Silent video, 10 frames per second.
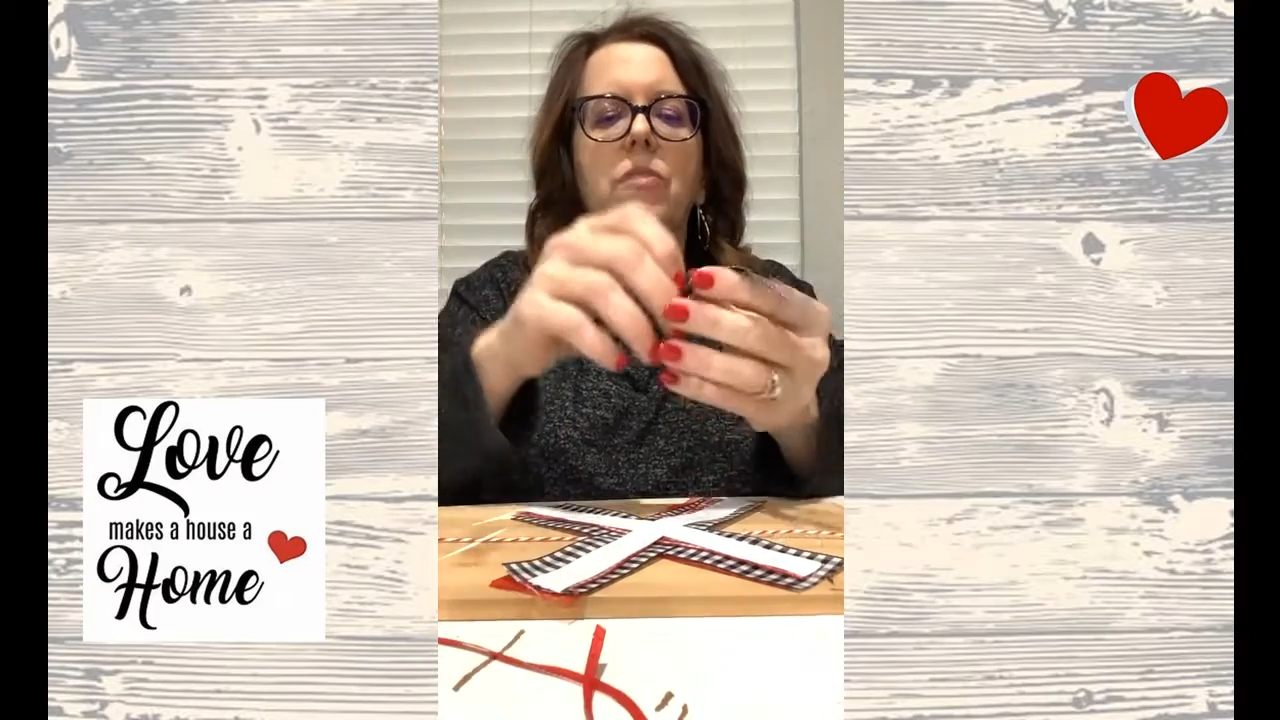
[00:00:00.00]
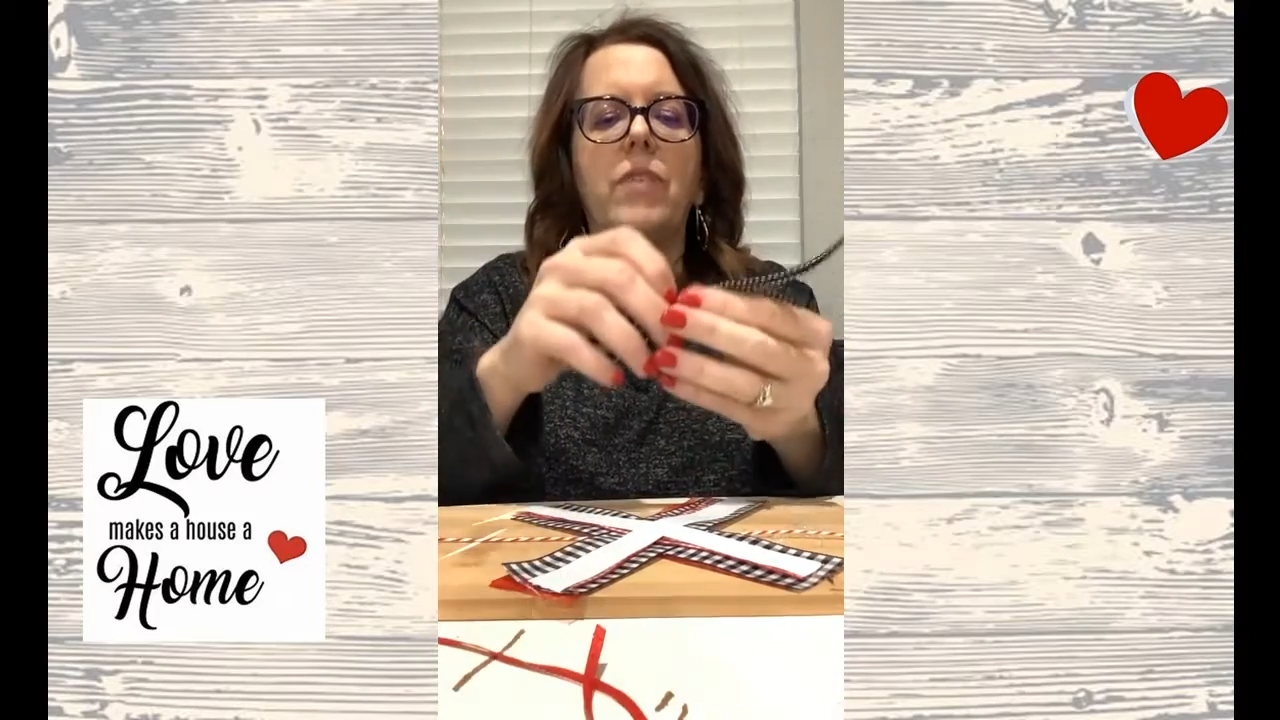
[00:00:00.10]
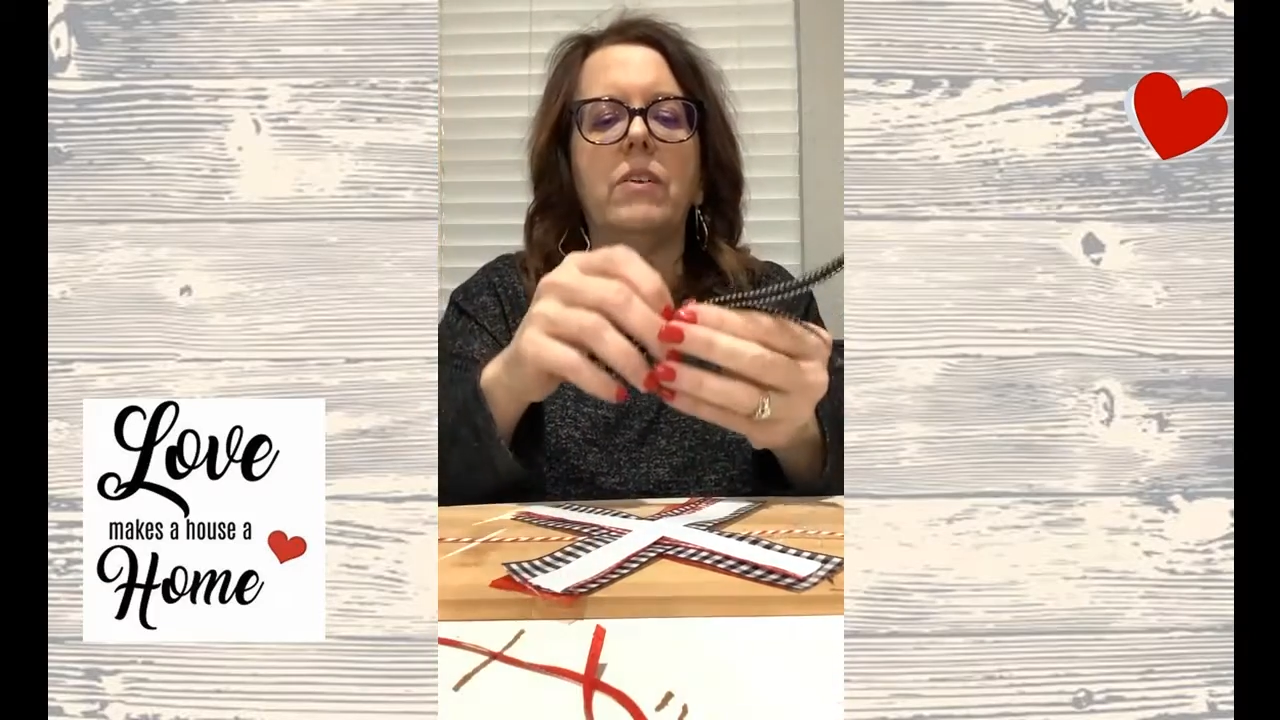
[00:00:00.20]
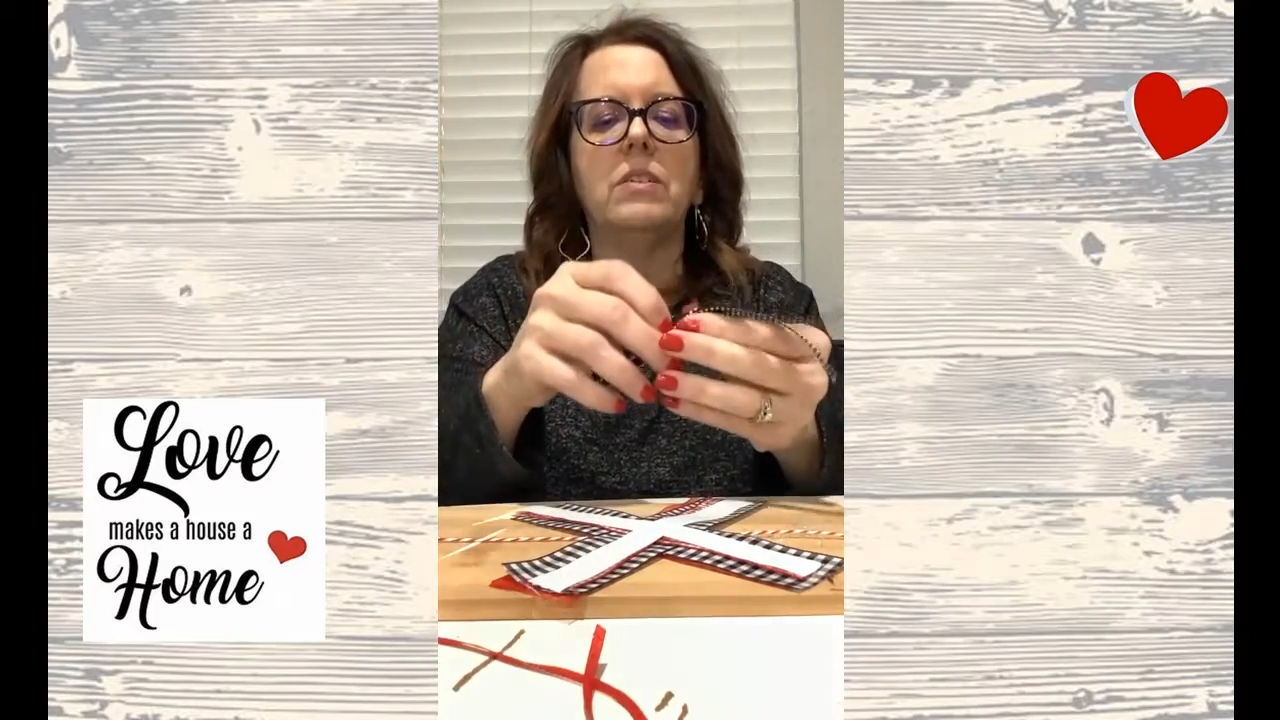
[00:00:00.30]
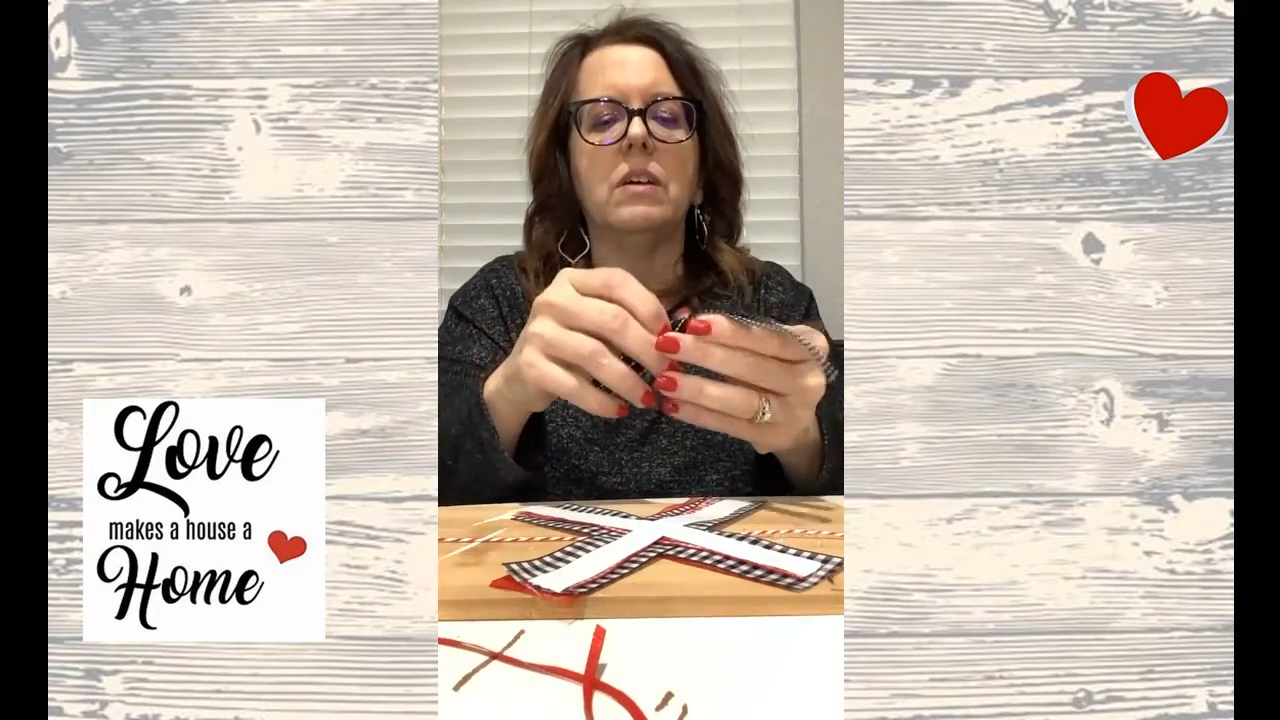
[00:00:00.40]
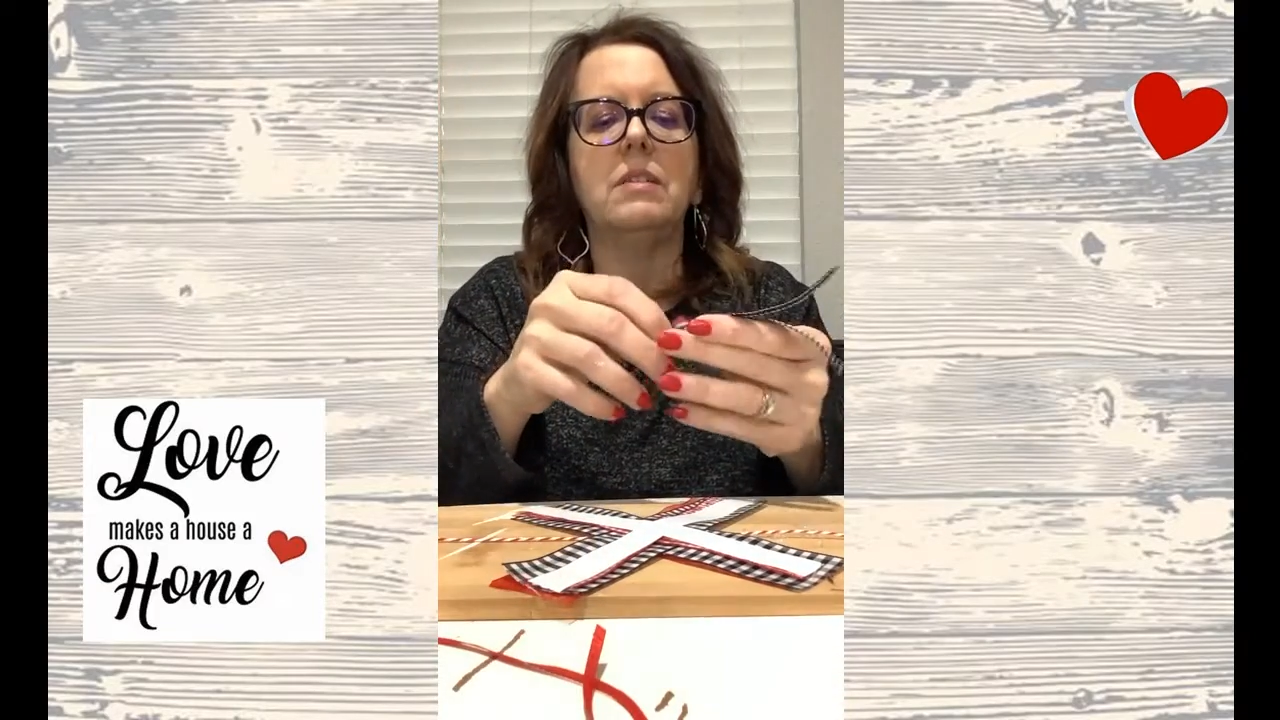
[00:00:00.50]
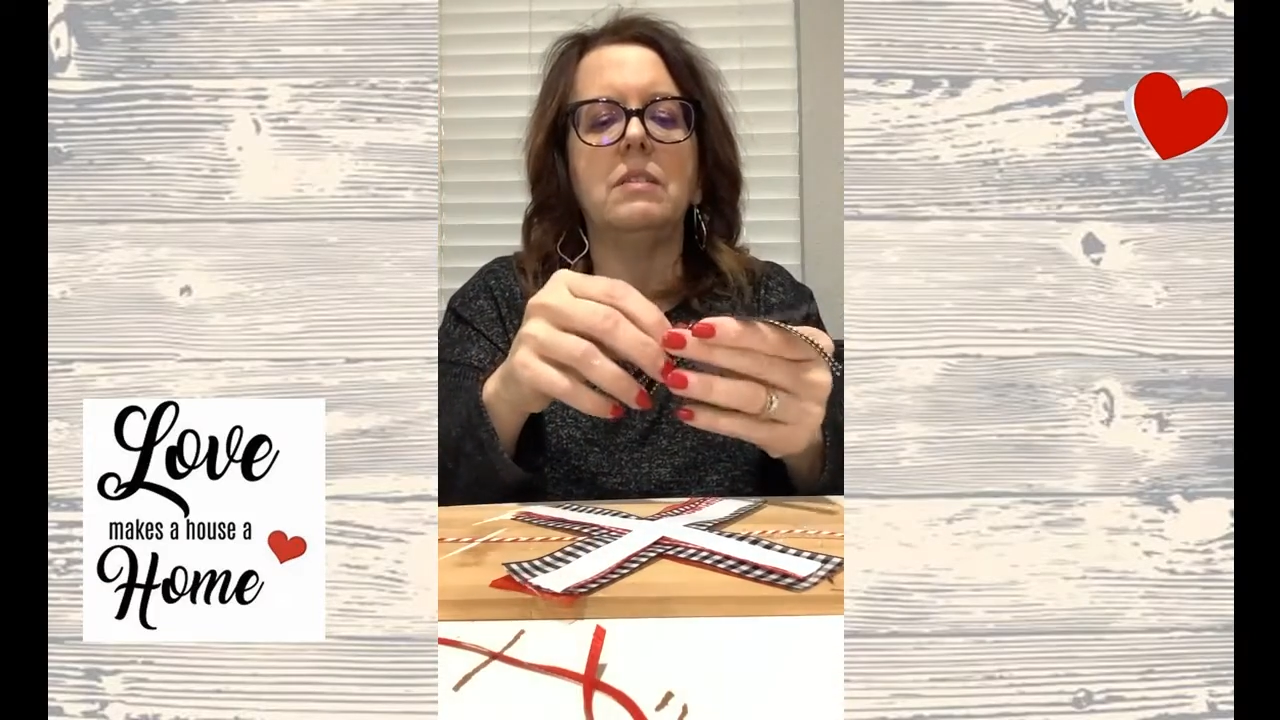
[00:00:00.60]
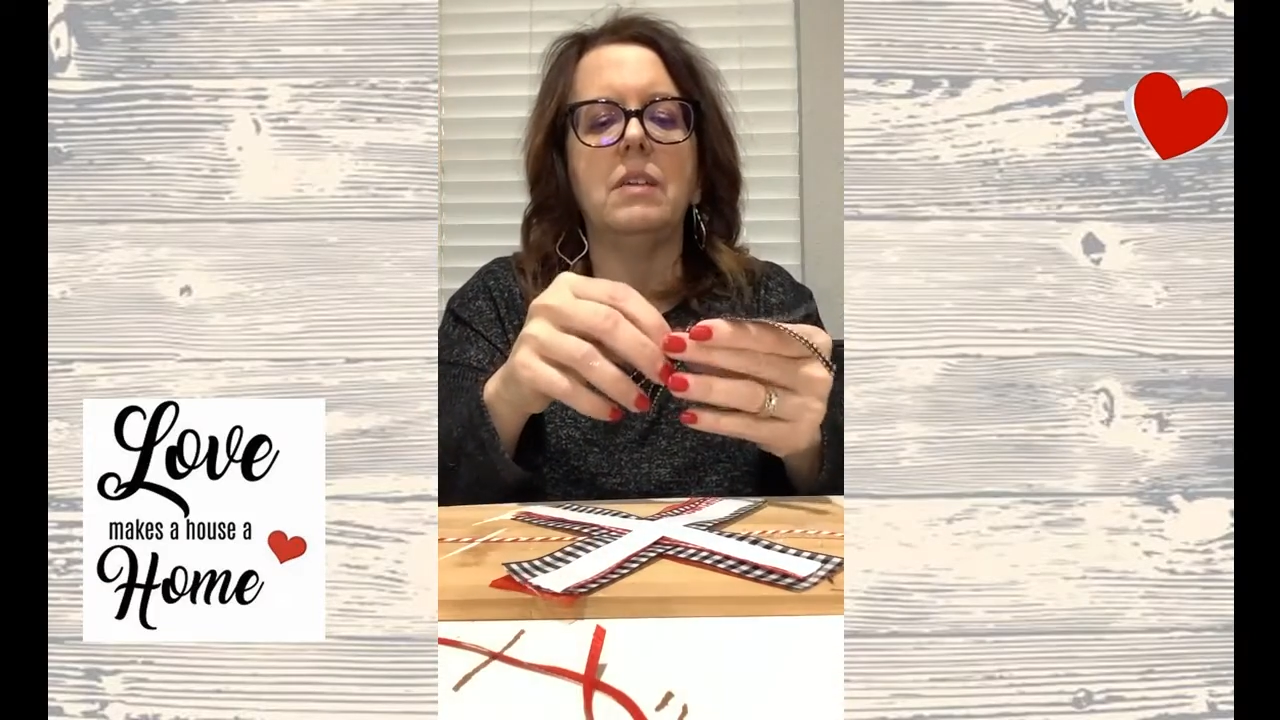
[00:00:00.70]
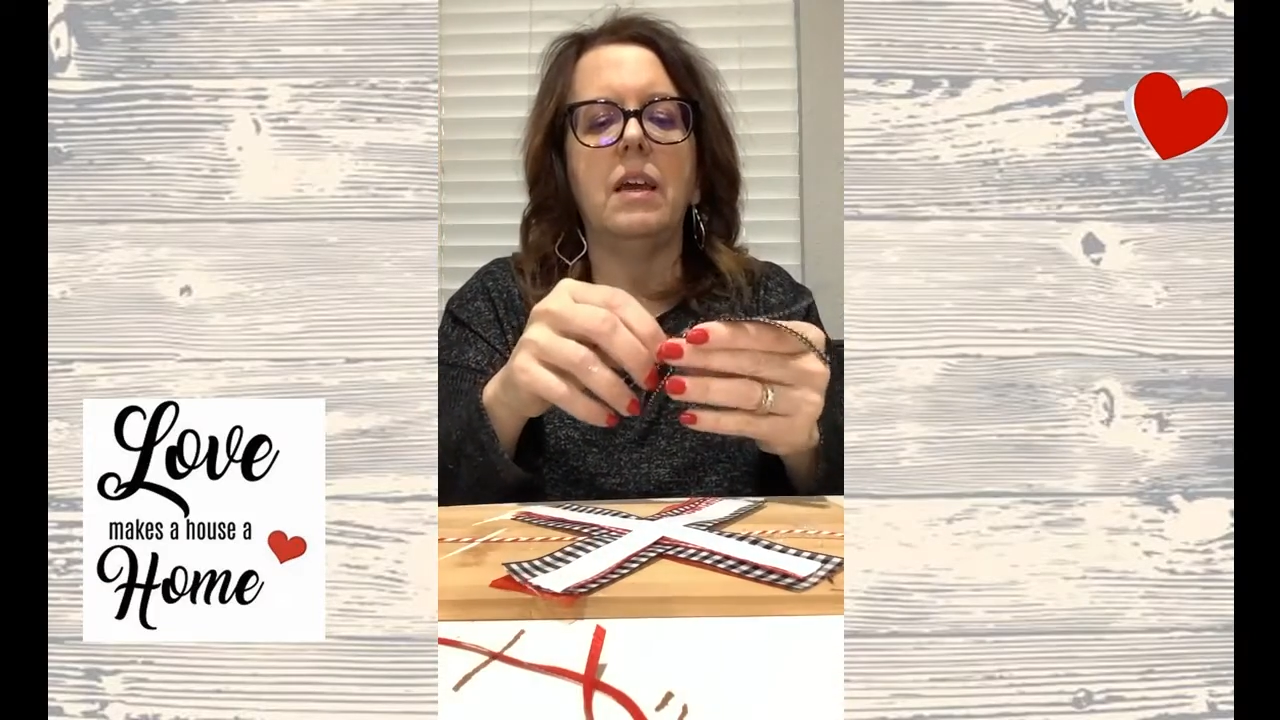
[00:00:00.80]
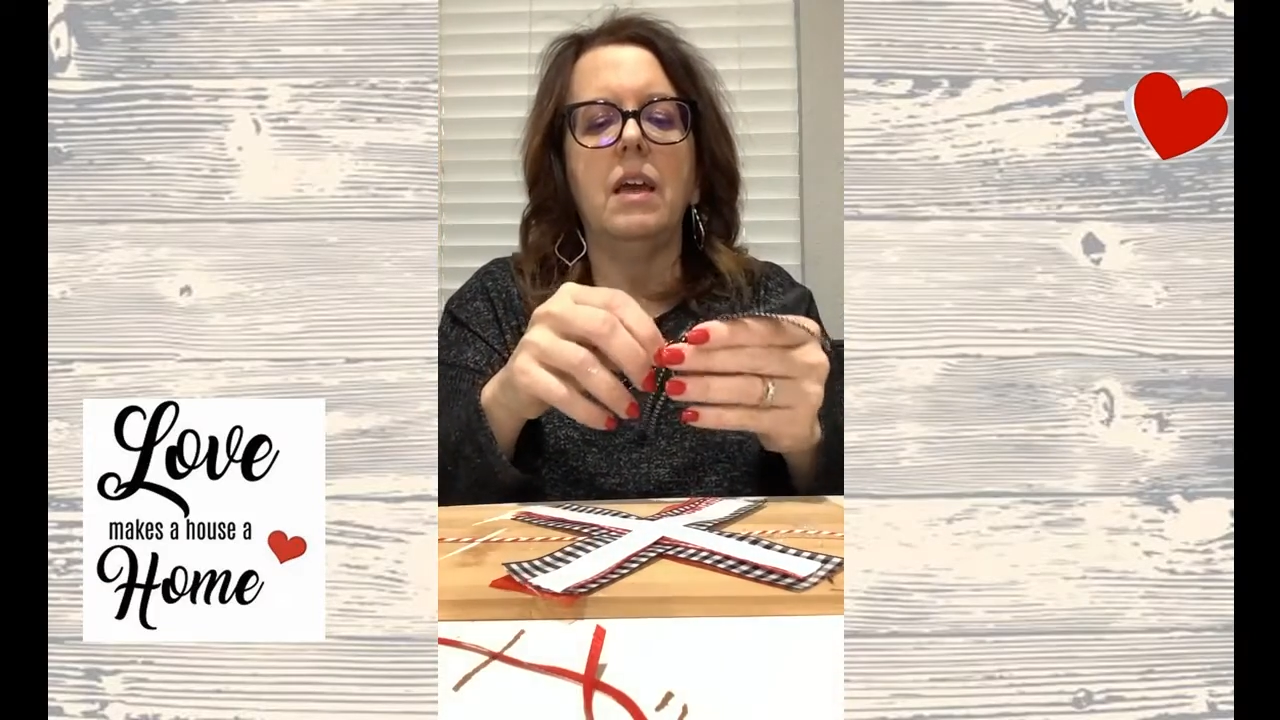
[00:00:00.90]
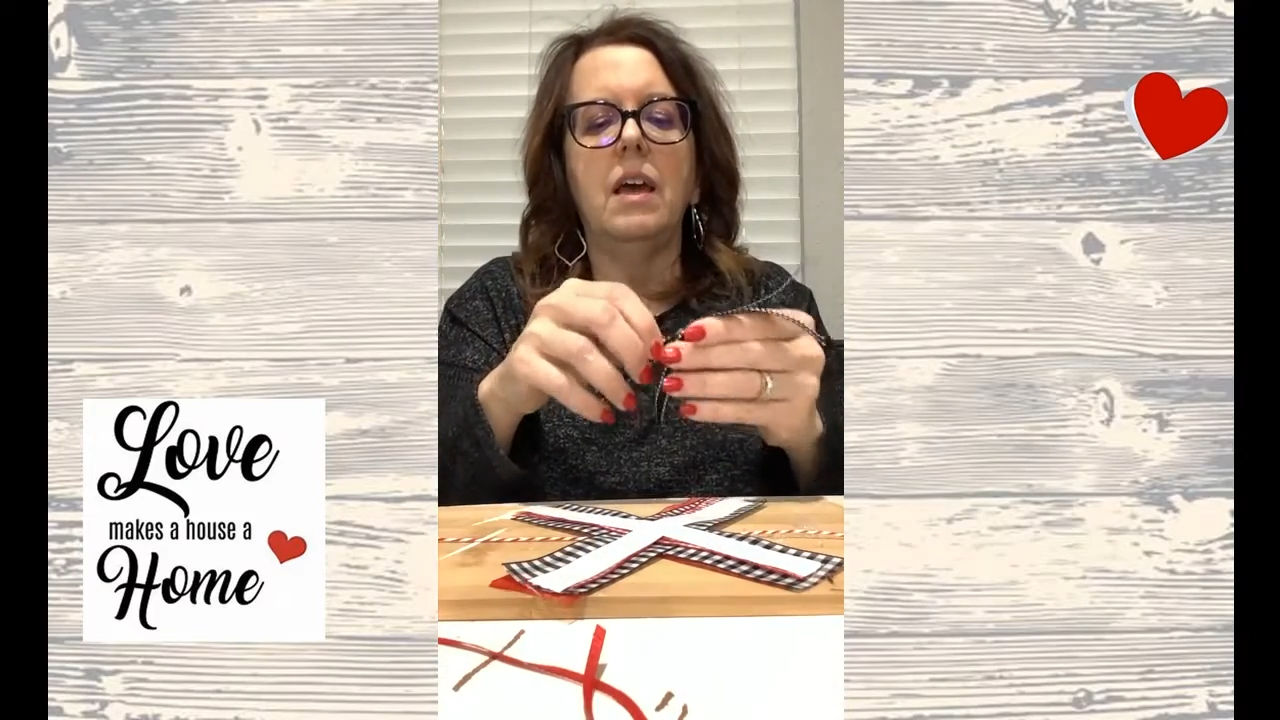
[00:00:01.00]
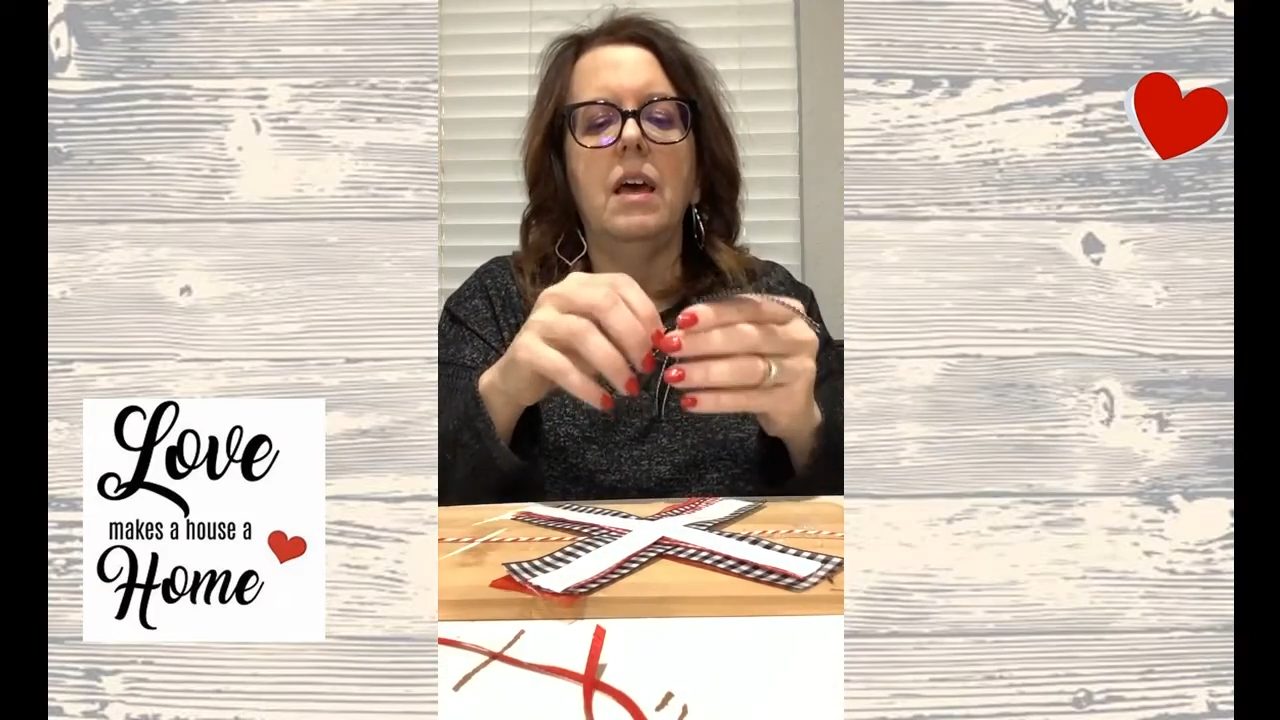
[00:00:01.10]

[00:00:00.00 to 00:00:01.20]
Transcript: Valentine's Day.